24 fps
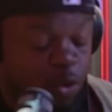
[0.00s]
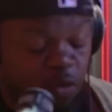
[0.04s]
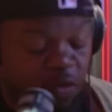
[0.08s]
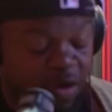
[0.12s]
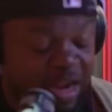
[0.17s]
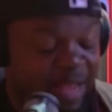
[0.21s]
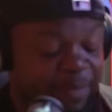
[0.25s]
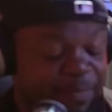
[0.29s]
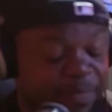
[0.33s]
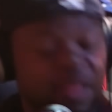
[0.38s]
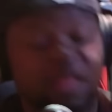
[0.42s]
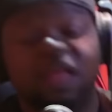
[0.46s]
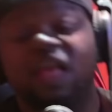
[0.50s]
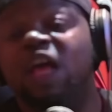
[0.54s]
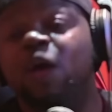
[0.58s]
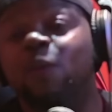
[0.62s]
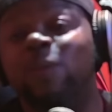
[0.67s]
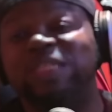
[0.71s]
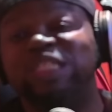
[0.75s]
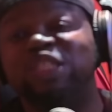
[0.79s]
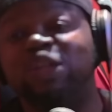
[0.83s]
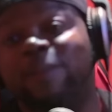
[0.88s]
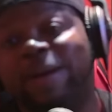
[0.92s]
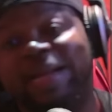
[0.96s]
Crip, it
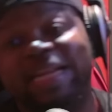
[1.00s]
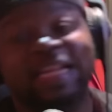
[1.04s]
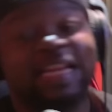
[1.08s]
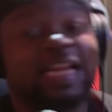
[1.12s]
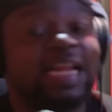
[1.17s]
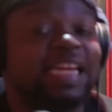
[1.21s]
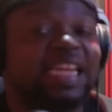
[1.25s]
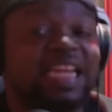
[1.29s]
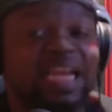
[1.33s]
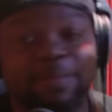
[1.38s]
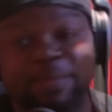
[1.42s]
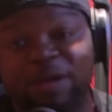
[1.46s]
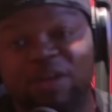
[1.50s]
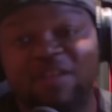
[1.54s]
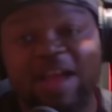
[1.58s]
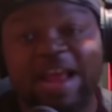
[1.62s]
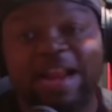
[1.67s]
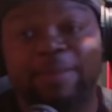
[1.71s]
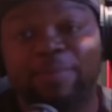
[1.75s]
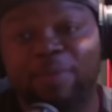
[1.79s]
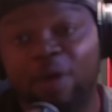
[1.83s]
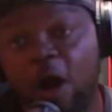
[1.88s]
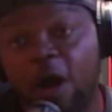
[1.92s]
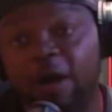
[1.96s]
wasn't nobody in the
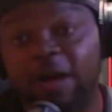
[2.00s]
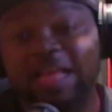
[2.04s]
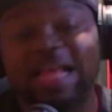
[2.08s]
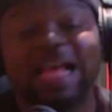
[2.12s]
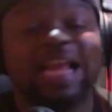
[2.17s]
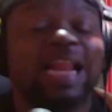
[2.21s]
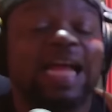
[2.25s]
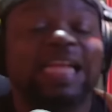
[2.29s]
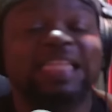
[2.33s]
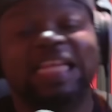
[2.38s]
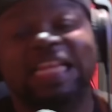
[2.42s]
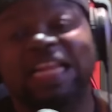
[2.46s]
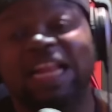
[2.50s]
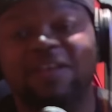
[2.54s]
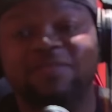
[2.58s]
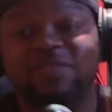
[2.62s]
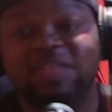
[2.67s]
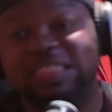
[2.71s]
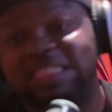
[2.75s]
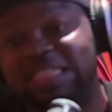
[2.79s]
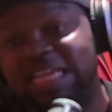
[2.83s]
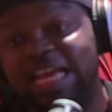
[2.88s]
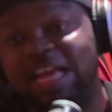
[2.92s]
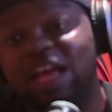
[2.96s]
Democratic Party, like they love
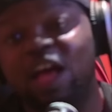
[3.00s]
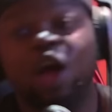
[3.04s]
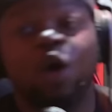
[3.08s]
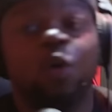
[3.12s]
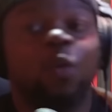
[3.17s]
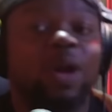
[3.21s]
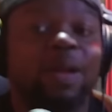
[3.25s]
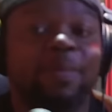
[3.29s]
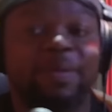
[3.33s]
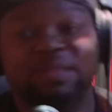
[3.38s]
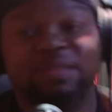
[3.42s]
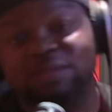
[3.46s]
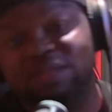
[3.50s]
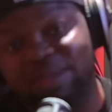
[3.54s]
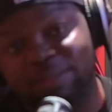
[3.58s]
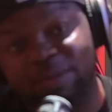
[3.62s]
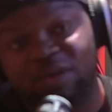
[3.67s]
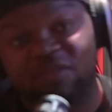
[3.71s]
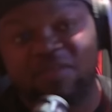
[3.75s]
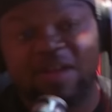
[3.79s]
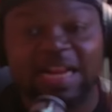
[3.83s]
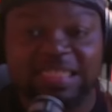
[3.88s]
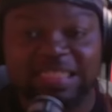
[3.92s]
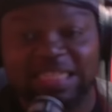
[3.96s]
to say. What about the
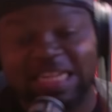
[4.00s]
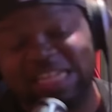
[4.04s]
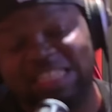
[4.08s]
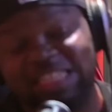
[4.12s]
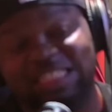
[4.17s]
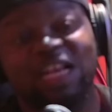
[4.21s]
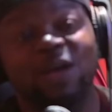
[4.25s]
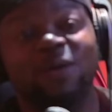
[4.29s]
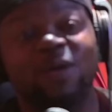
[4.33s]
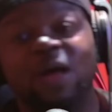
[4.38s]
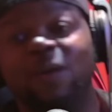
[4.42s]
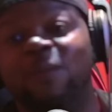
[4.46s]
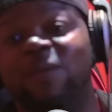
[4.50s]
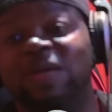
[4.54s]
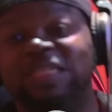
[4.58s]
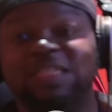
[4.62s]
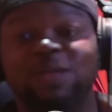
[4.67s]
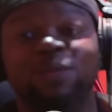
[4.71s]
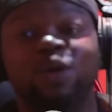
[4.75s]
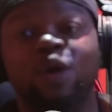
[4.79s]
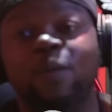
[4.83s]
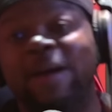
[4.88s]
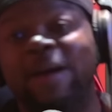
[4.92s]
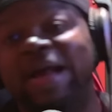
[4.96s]
Democratic cities? It, it
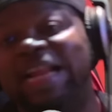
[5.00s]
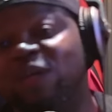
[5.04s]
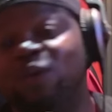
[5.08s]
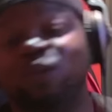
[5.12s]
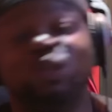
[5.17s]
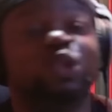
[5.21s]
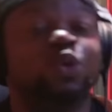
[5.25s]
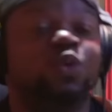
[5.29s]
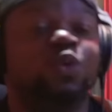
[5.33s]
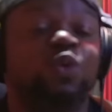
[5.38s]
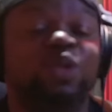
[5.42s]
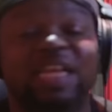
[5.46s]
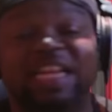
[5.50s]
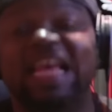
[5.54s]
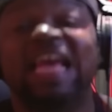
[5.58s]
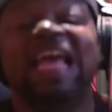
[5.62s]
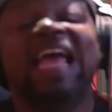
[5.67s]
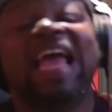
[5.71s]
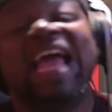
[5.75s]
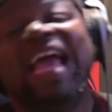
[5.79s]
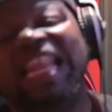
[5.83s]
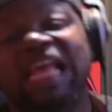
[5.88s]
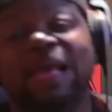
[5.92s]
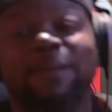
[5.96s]
wasn't nobody who's, who did
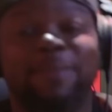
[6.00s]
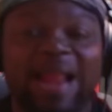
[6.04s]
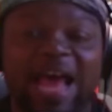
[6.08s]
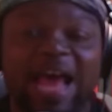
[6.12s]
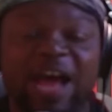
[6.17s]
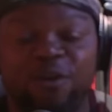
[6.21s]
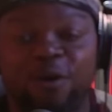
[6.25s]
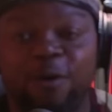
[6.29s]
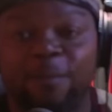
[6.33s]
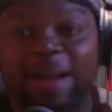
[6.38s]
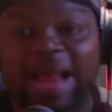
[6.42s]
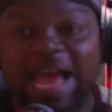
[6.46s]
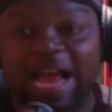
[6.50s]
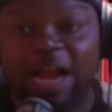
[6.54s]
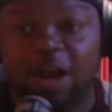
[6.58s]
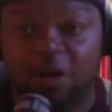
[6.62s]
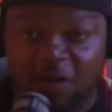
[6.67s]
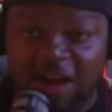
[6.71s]
any black on black